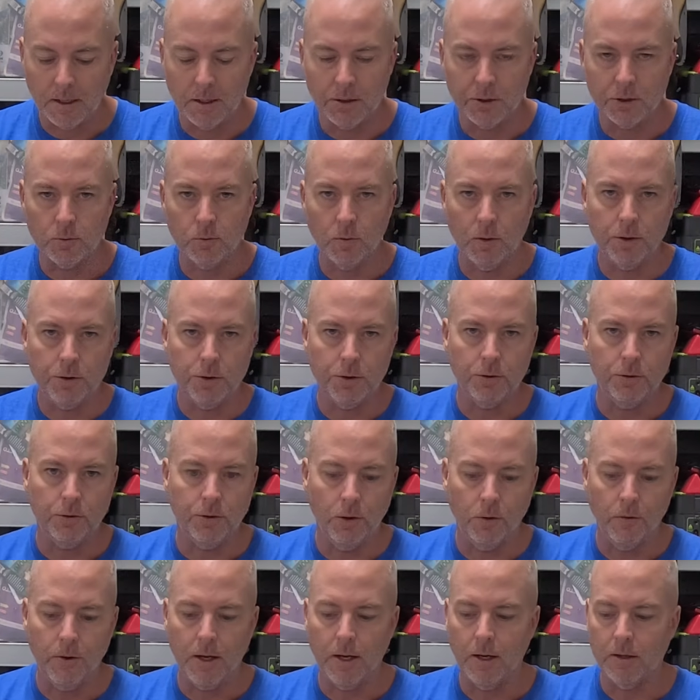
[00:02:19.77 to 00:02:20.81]
I just wanted you to
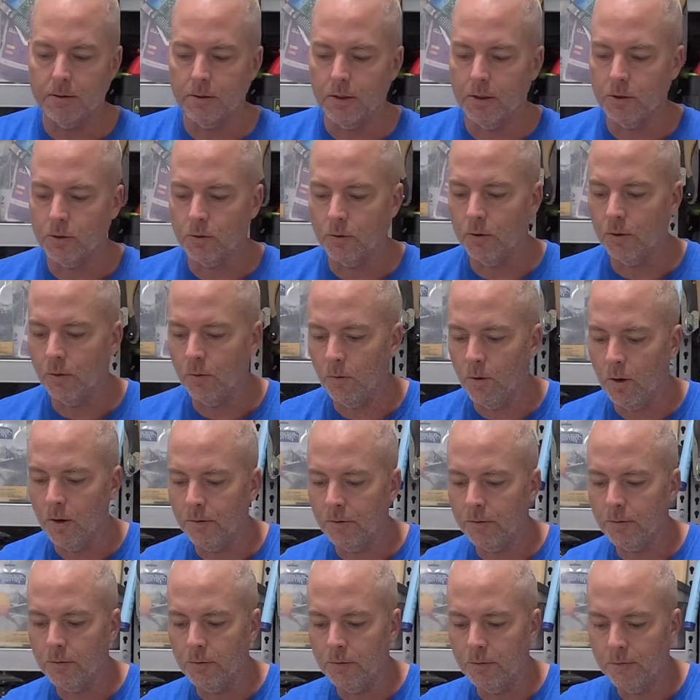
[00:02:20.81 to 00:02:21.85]
know that as I sort of run
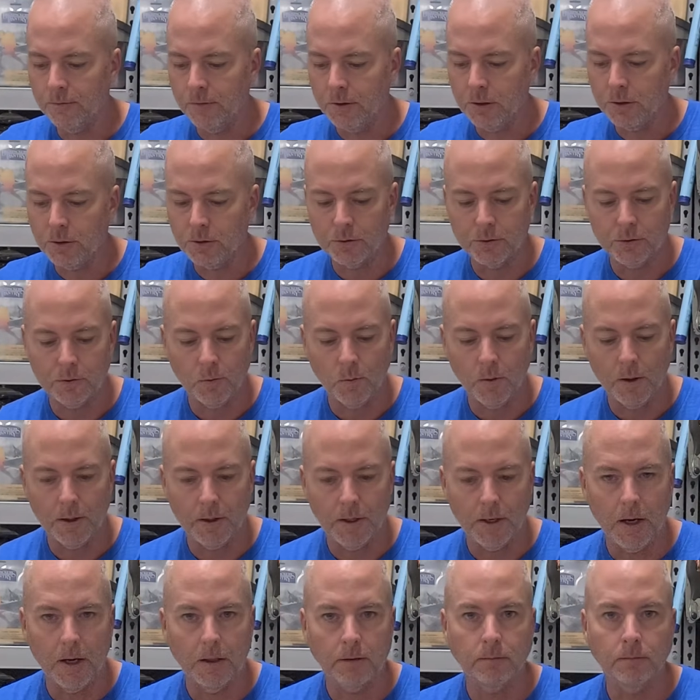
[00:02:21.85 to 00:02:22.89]
through the features and
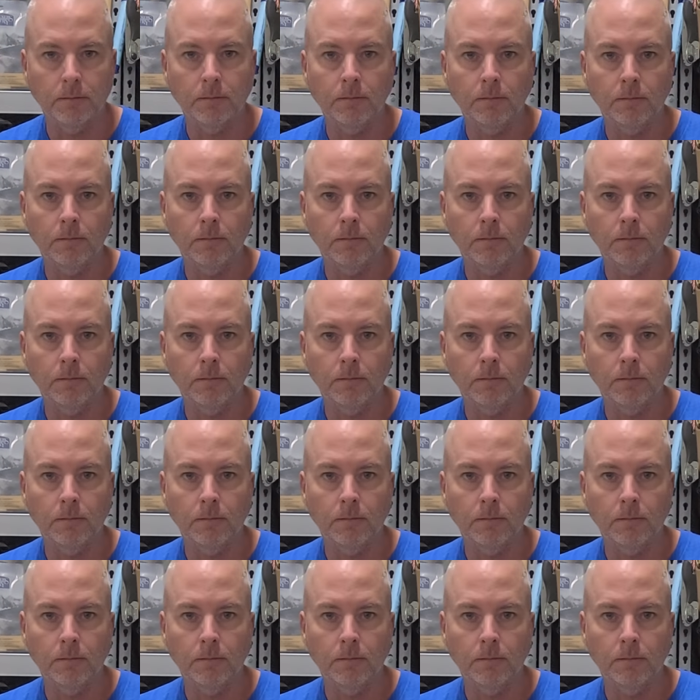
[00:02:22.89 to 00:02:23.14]
whatnot.